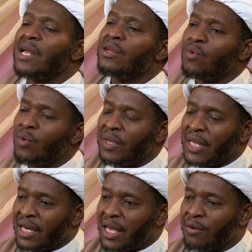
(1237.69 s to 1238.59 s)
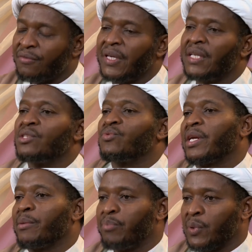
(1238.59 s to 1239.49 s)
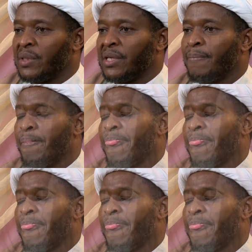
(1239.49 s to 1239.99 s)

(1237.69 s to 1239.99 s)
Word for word: And on the day of Eid is very important.